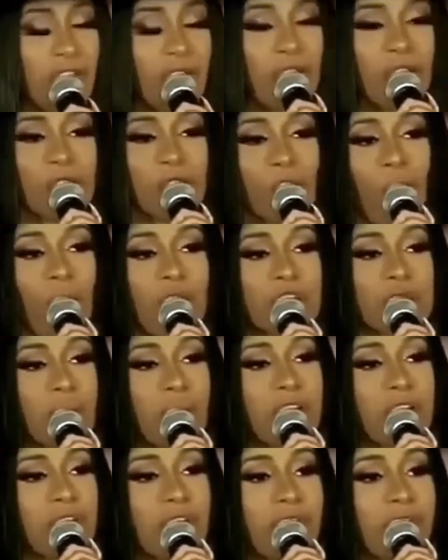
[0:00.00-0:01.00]
You always want
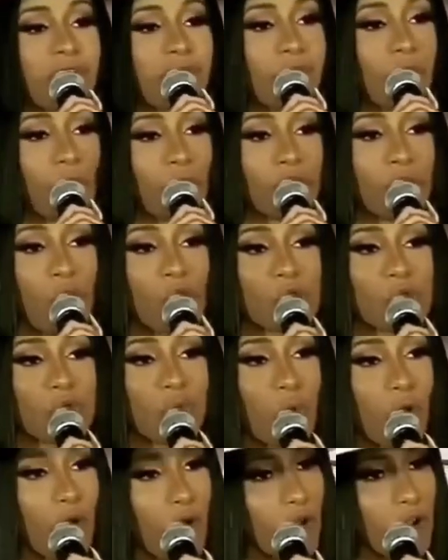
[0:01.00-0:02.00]
to review those
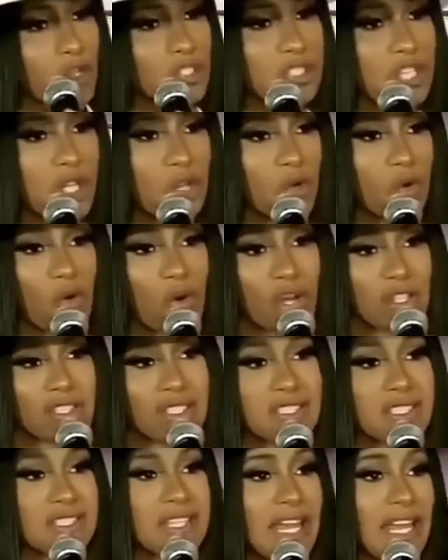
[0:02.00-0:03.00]
words that you don't
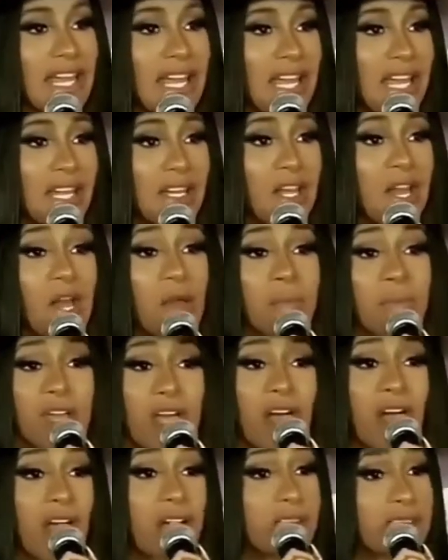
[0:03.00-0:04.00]
understand,
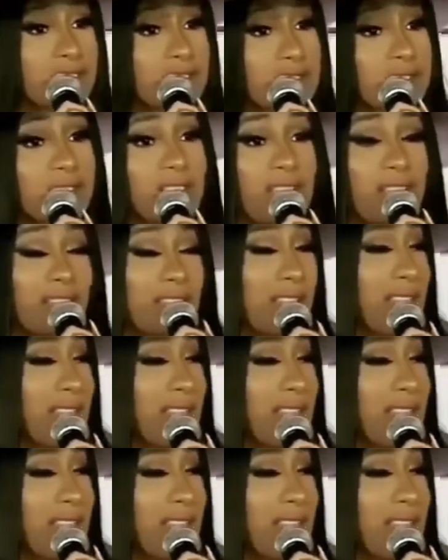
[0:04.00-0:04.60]
because and